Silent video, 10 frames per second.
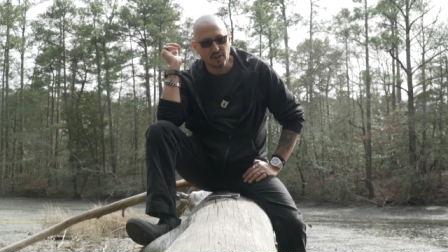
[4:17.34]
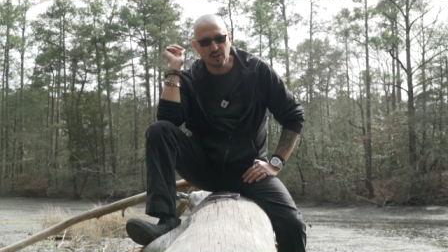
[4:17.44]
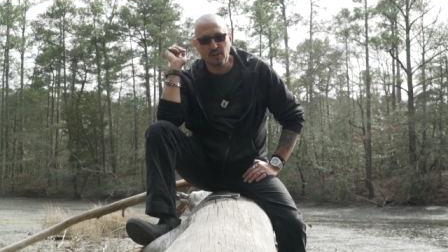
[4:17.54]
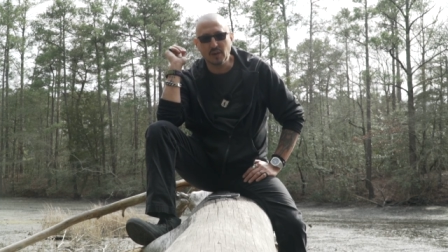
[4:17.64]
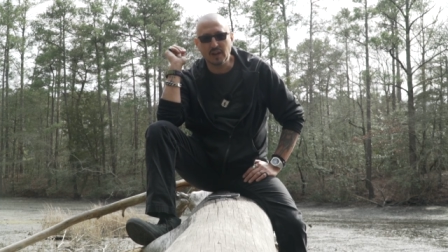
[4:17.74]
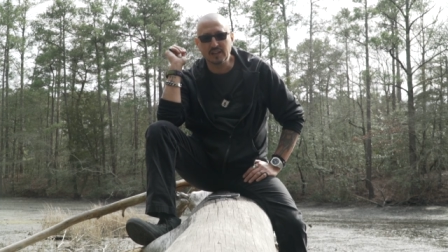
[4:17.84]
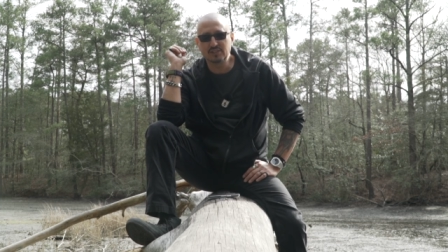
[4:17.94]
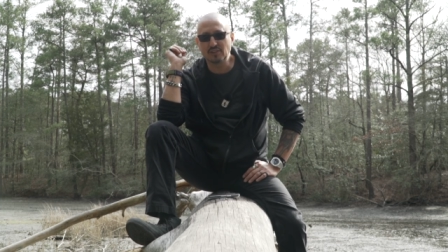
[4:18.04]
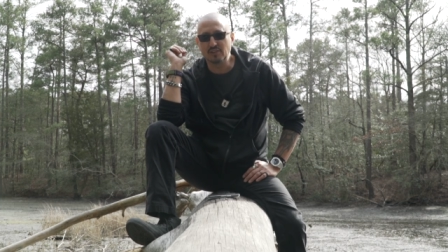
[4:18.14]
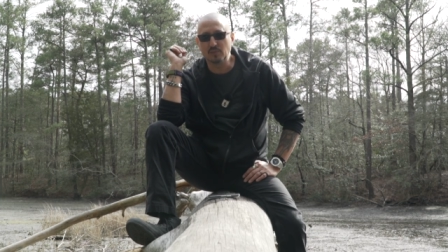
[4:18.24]
to do it, I
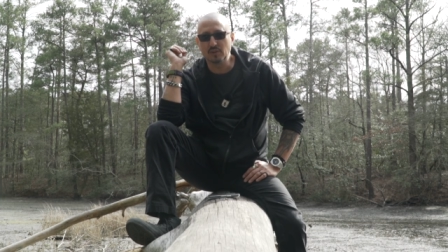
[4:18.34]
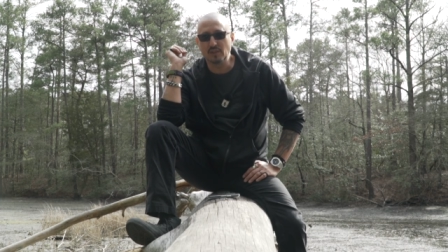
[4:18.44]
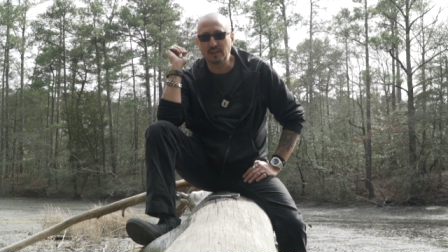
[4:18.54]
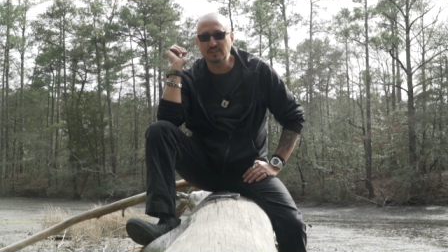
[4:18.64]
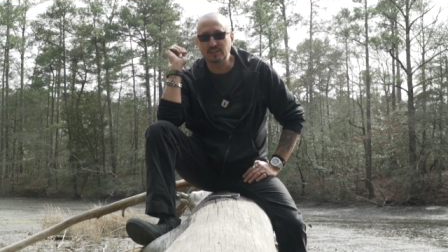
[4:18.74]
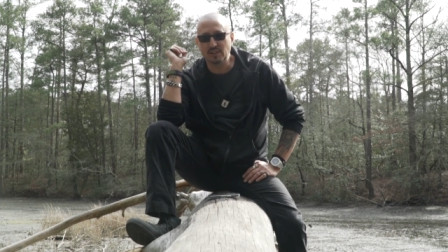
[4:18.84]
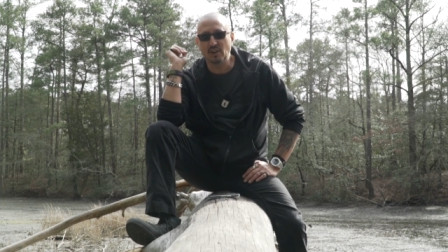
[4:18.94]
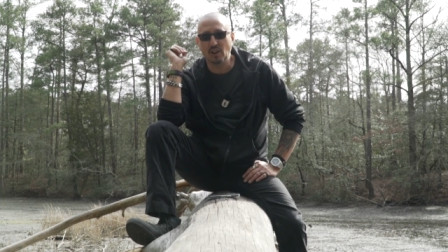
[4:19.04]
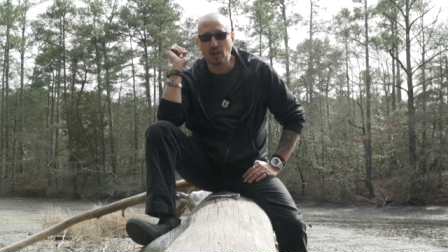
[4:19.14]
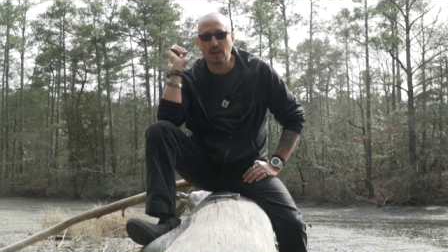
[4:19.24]
started to realize that there are
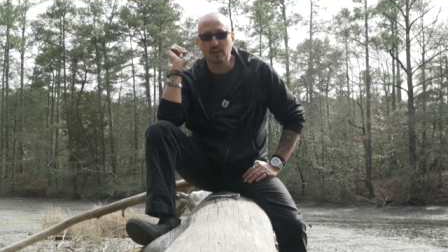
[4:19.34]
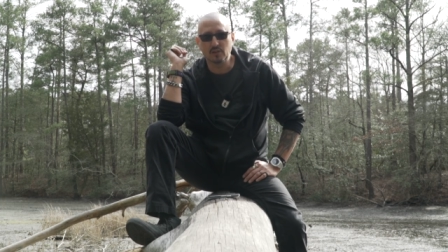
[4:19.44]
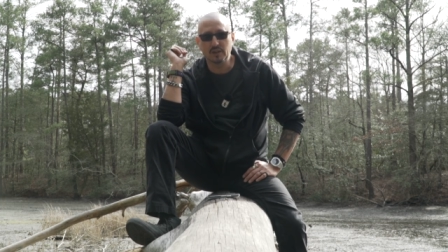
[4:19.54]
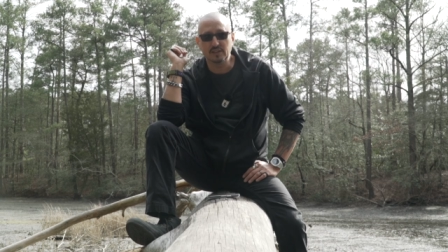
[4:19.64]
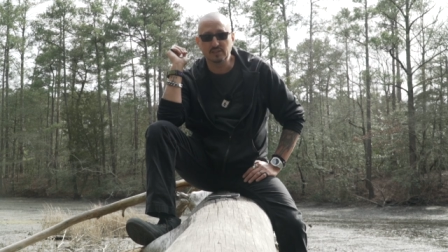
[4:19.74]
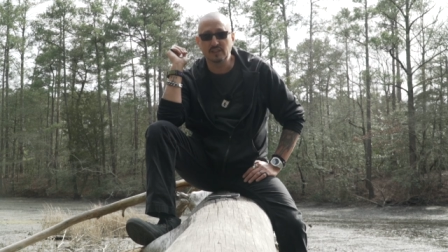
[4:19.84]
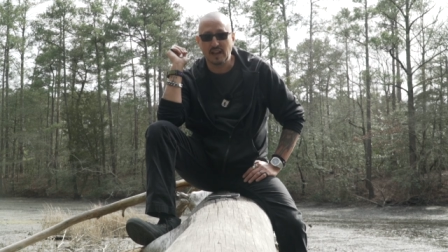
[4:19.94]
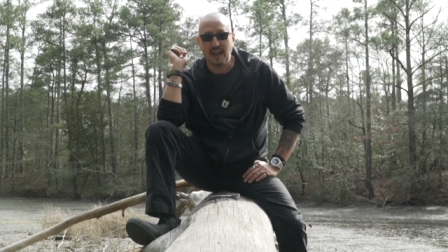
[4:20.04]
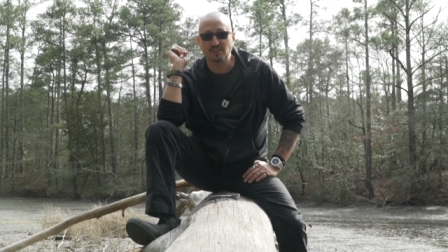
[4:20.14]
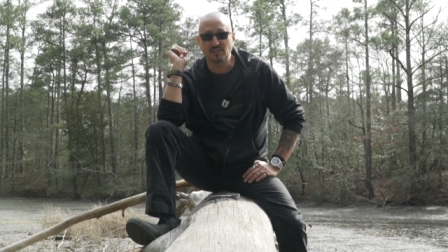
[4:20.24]
a lot of creators that
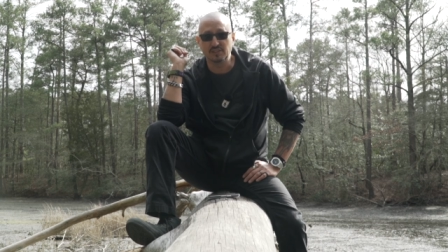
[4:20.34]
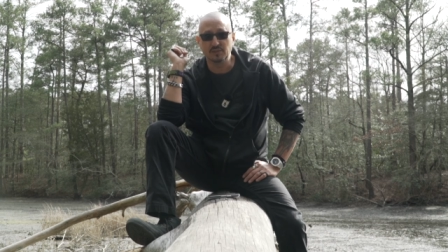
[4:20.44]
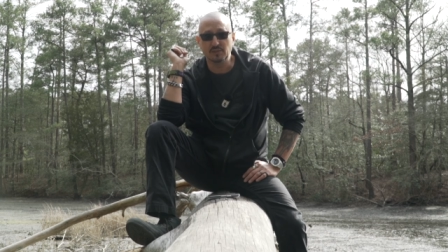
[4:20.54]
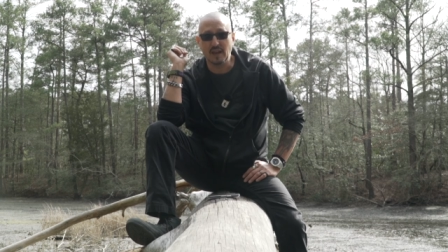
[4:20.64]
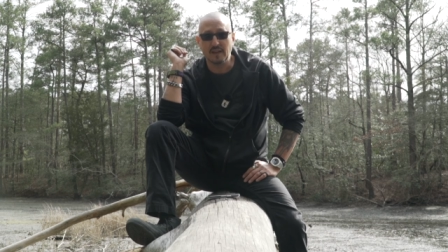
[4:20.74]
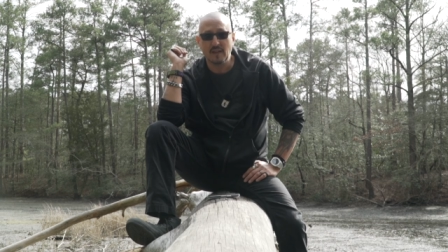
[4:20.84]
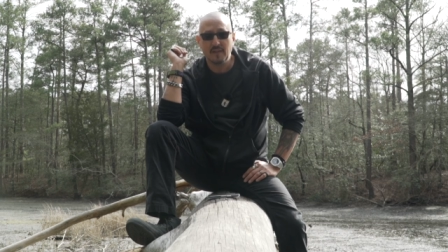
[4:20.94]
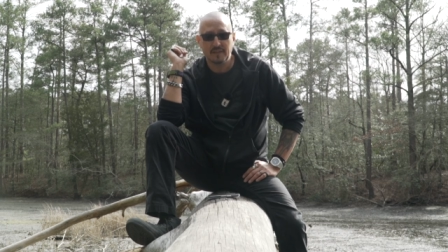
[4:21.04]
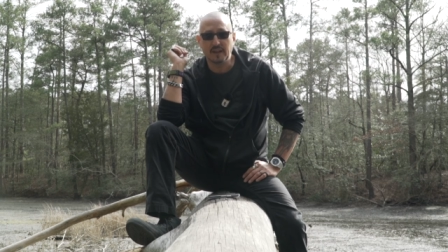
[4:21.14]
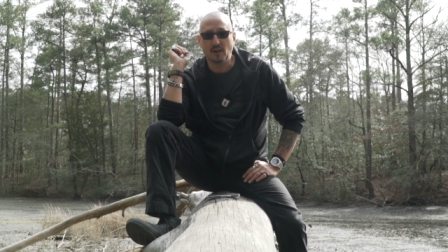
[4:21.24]
actually do that.
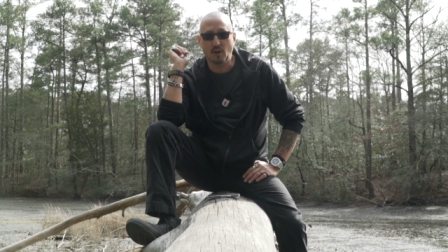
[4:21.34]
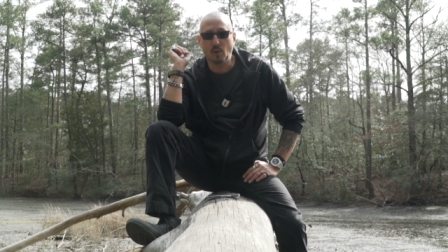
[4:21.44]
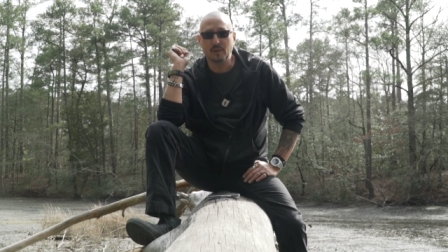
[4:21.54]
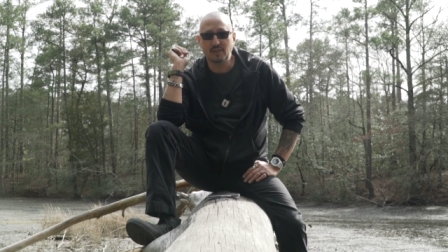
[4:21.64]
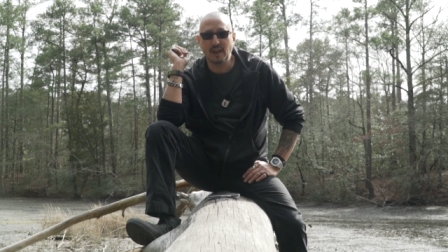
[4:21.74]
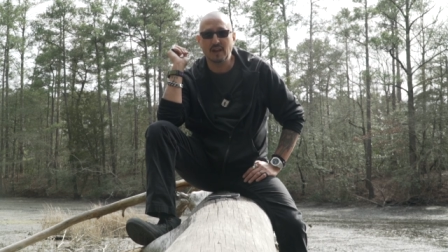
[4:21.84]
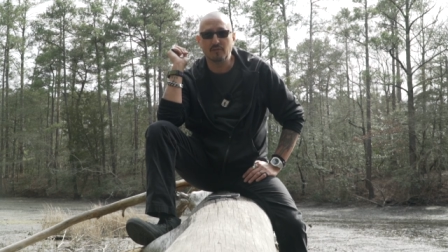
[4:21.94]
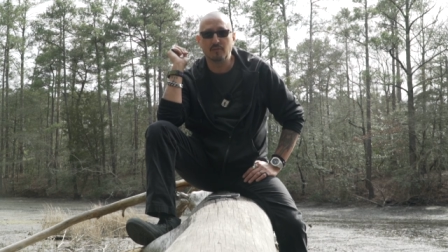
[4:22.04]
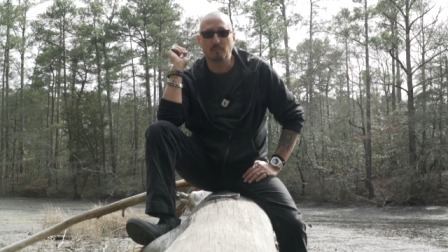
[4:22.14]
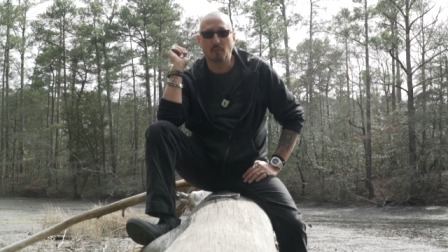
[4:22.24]
They always
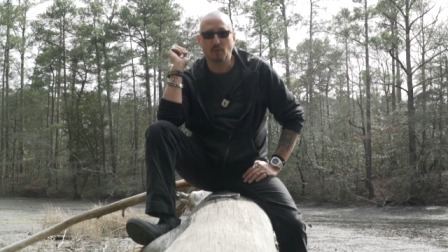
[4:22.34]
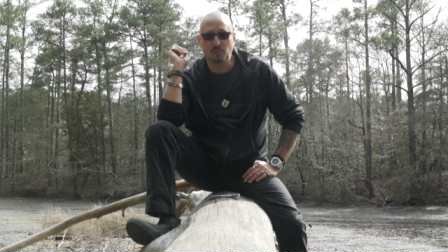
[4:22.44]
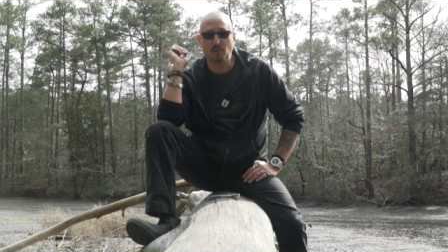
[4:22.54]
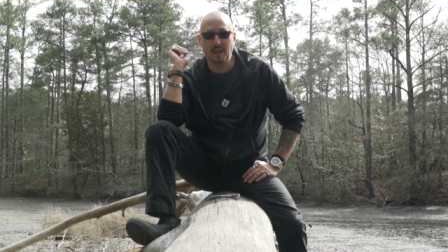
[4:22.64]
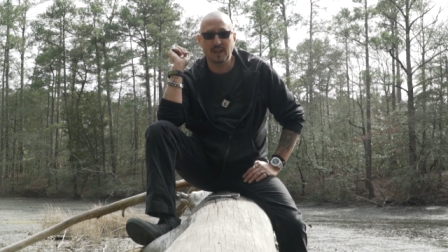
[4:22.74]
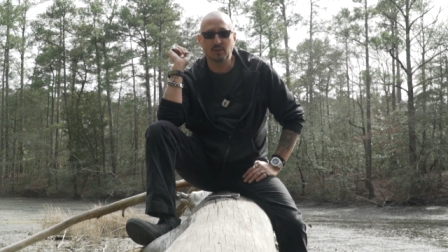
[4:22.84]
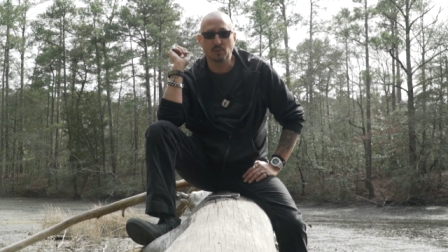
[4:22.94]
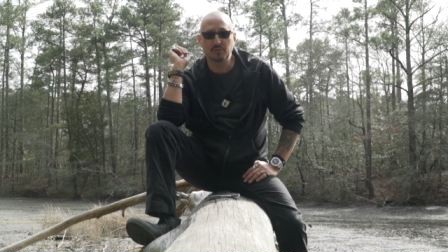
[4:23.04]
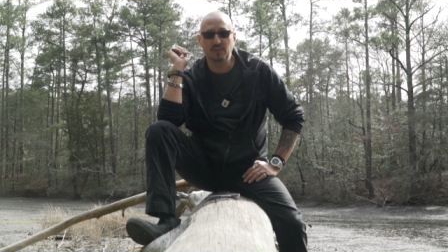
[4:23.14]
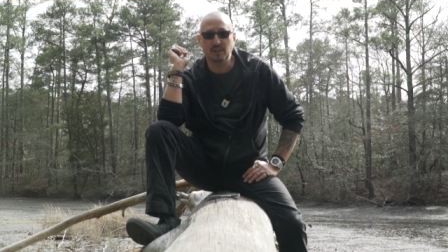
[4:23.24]
have multiple
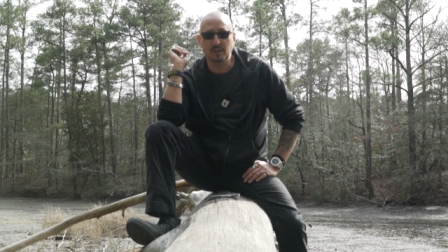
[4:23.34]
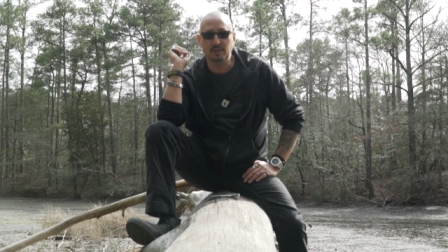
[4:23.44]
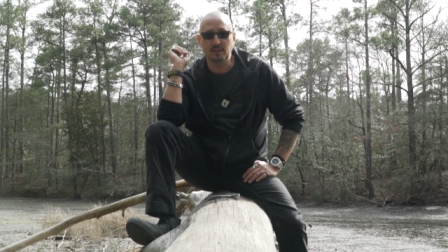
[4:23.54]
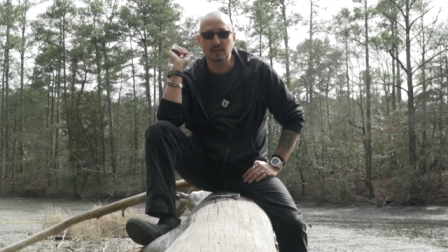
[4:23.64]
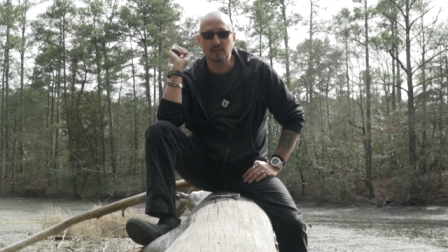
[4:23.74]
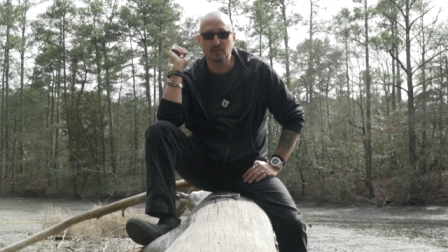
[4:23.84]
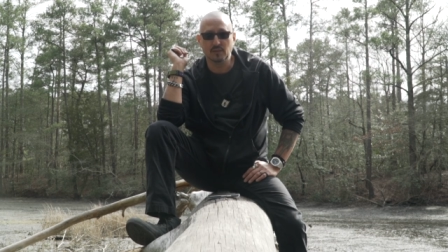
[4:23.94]
angles in, in their